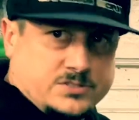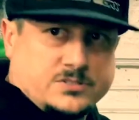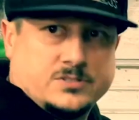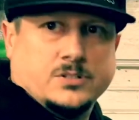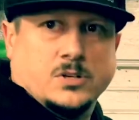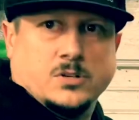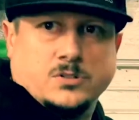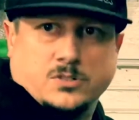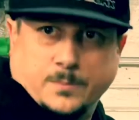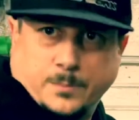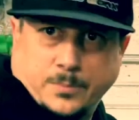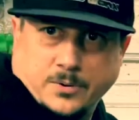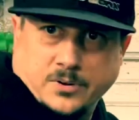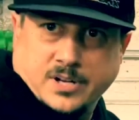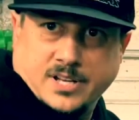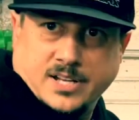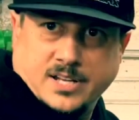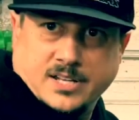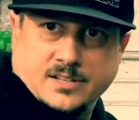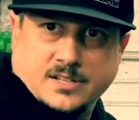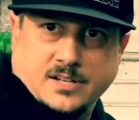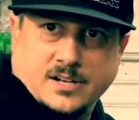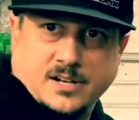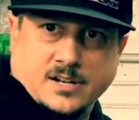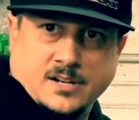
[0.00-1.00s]
no debris
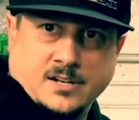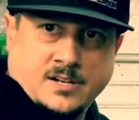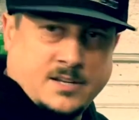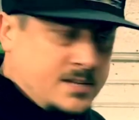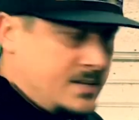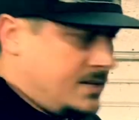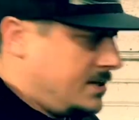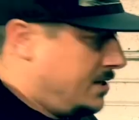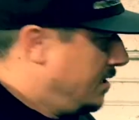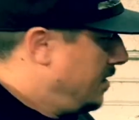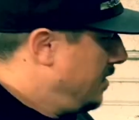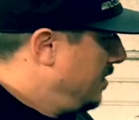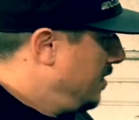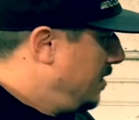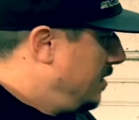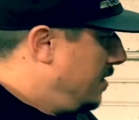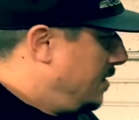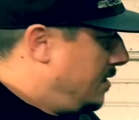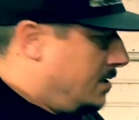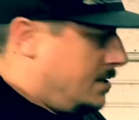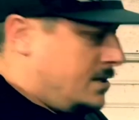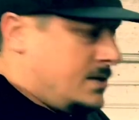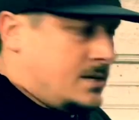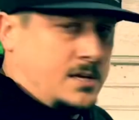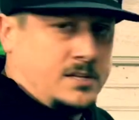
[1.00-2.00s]
in there.
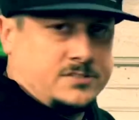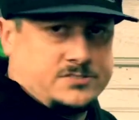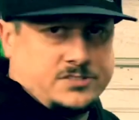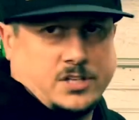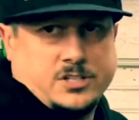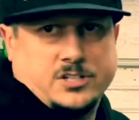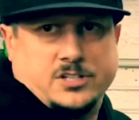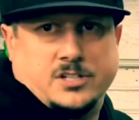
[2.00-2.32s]
I'll send